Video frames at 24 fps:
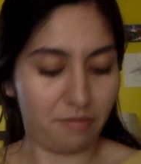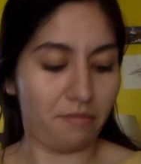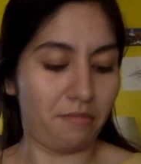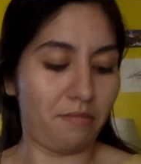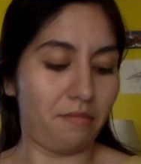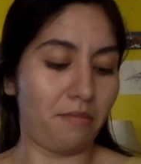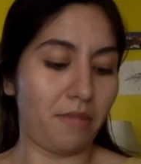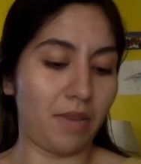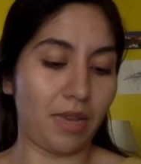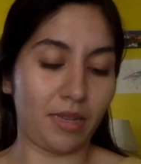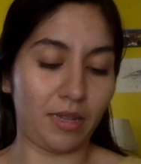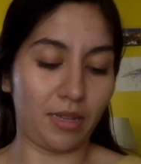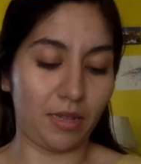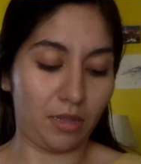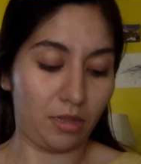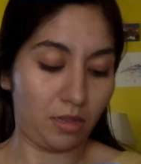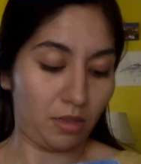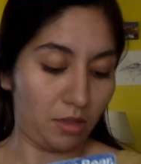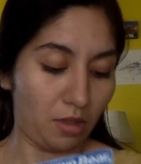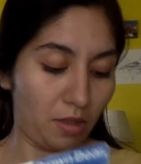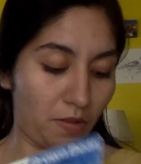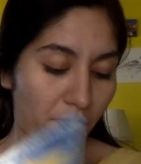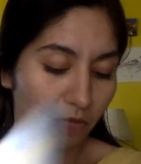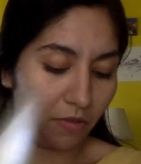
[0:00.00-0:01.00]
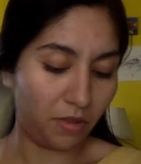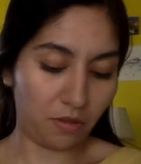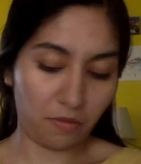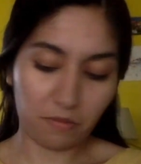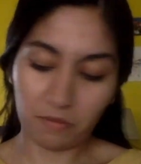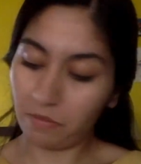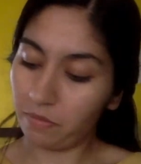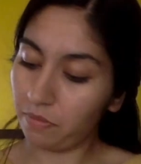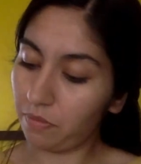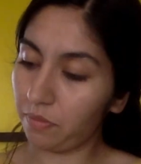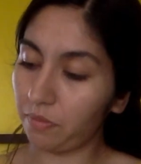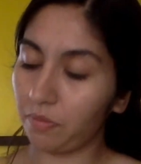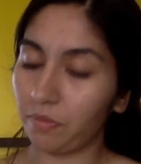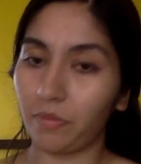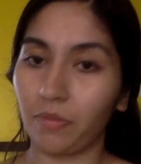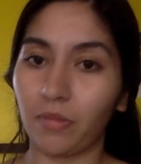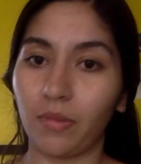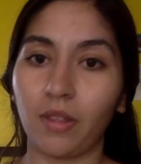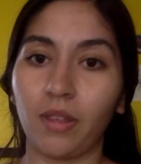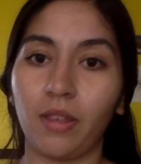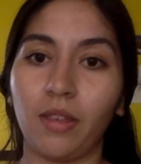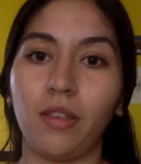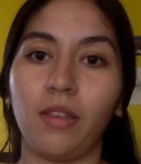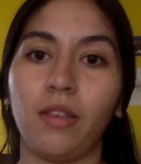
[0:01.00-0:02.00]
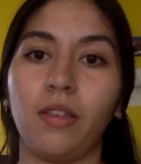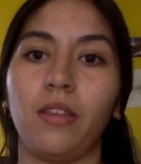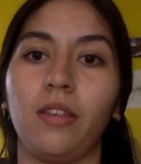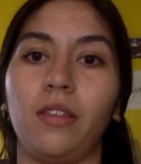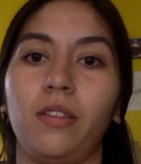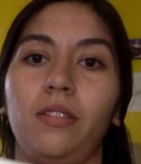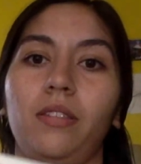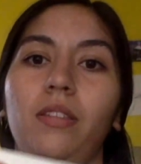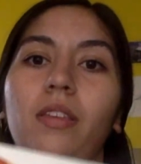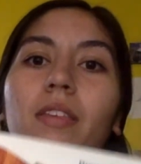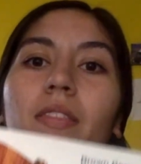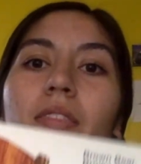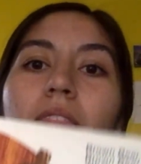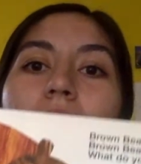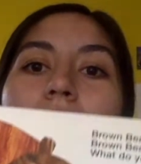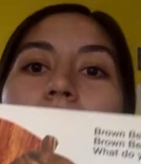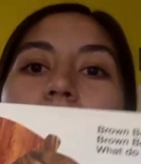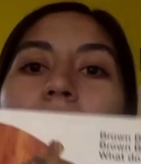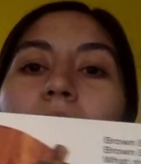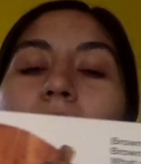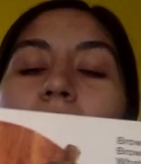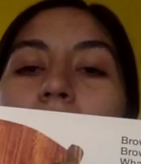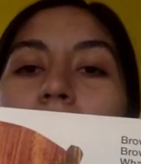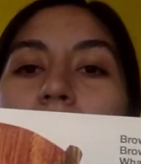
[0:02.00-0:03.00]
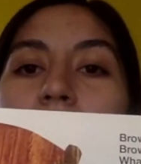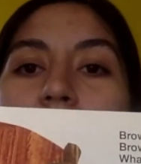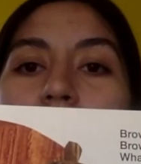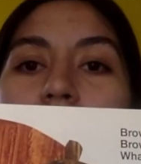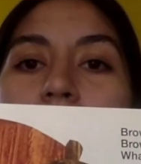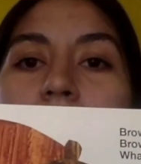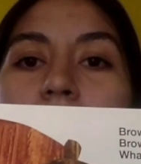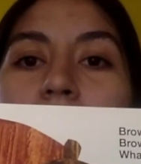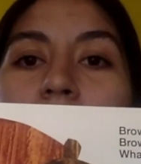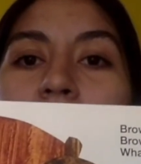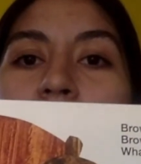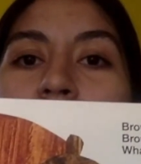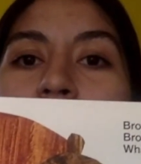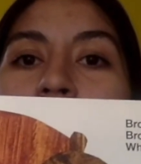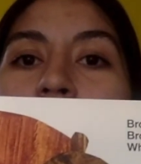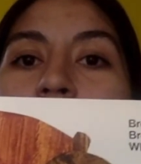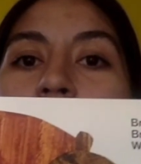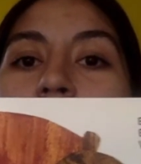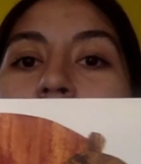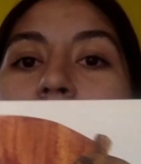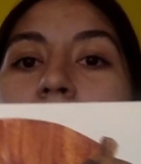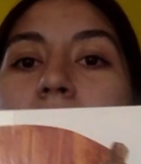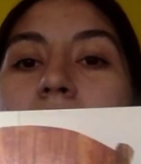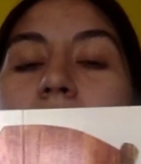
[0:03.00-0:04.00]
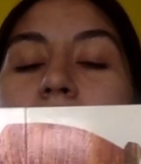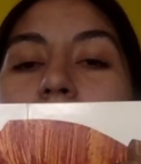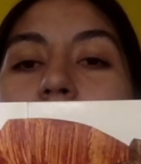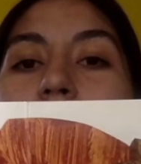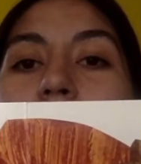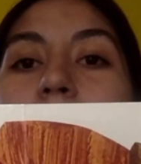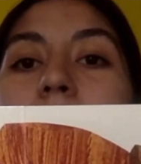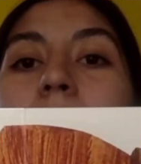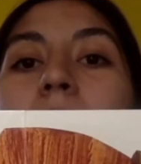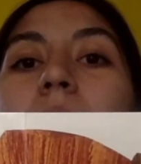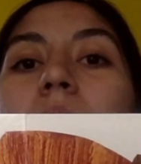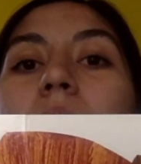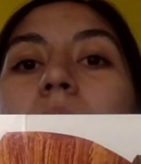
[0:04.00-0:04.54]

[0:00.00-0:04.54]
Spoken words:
my kids love them, and they don't have a lot going on, so